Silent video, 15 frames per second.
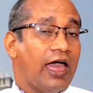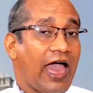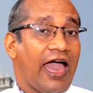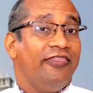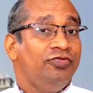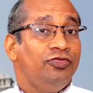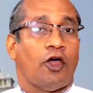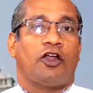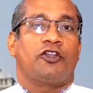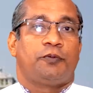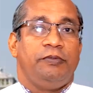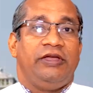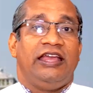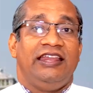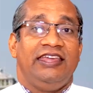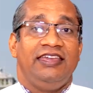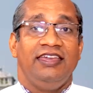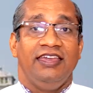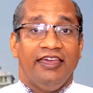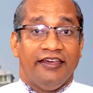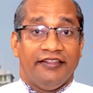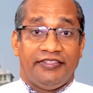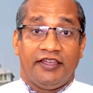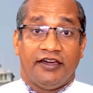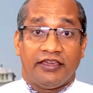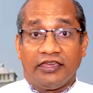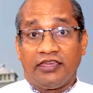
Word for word: and not merely the